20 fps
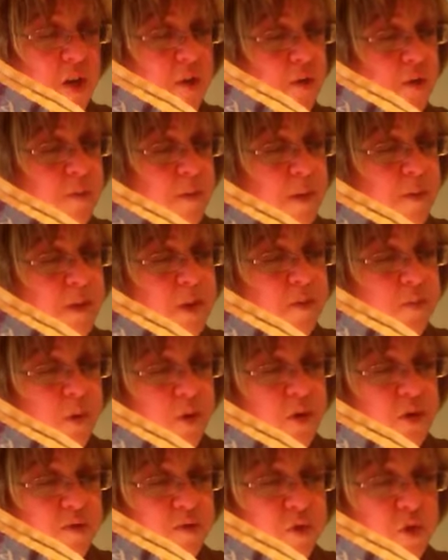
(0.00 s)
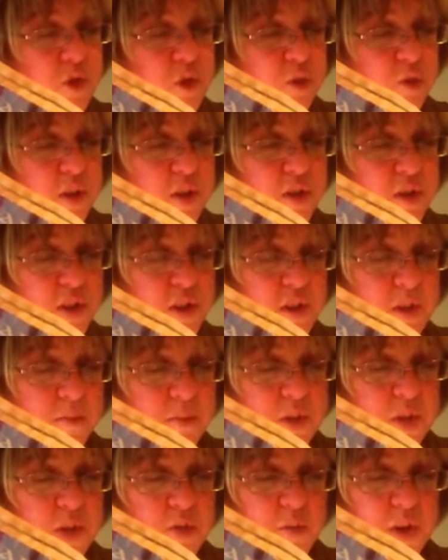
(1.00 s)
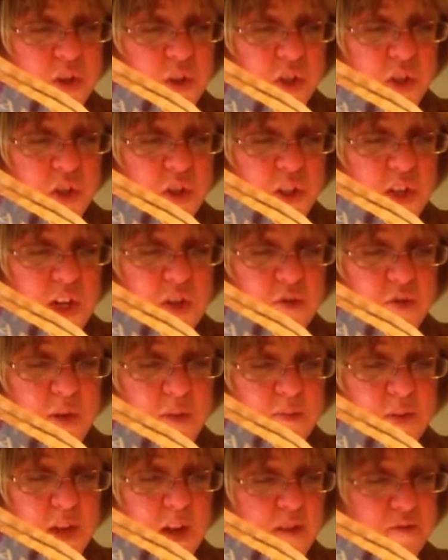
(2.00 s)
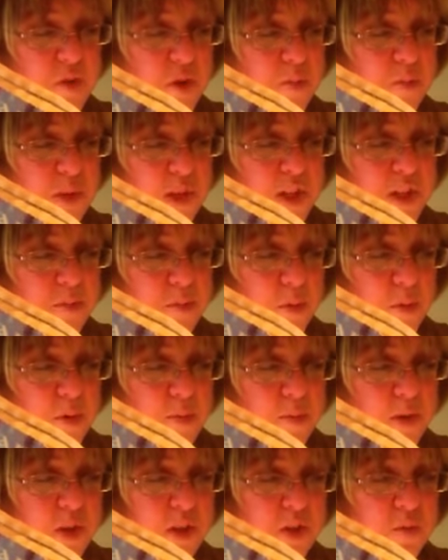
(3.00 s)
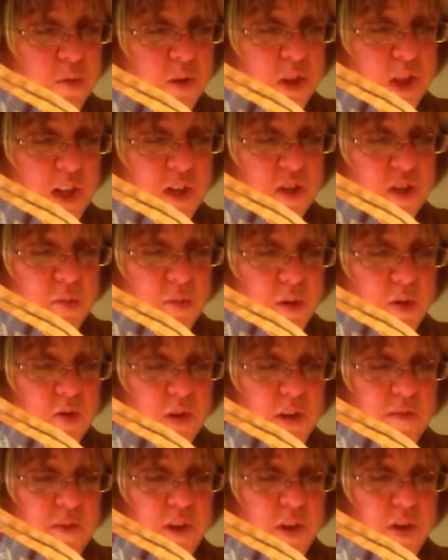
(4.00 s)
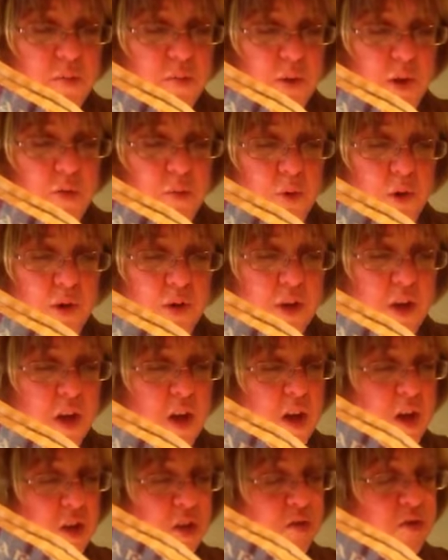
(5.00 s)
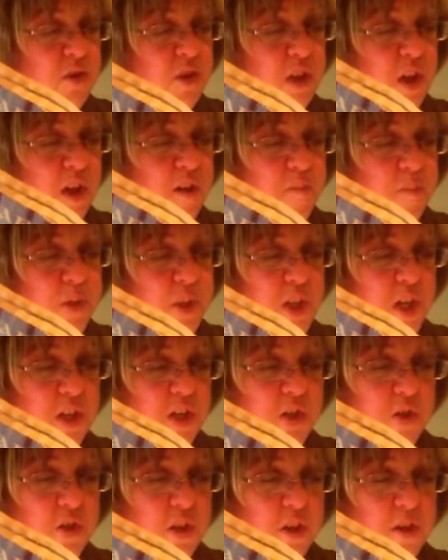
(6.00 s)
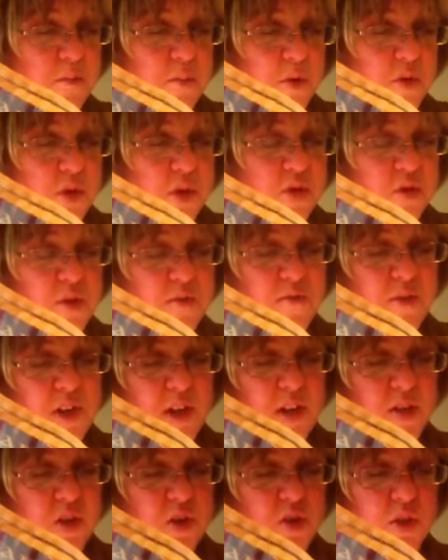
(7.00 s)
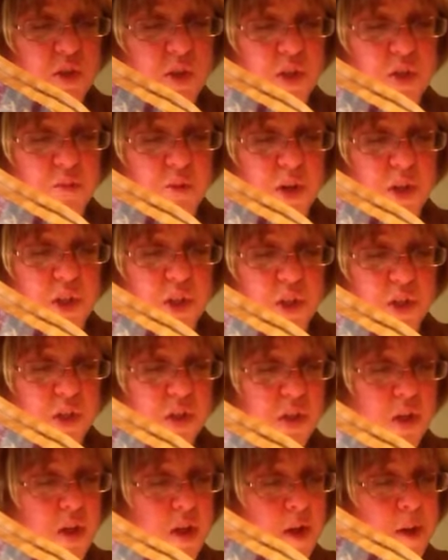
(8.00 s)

We may be spoiled for choice in some situations. Daydreams have their place, but we must realize that we are living in the real world. There is a lot of potential in emotional and financial situations,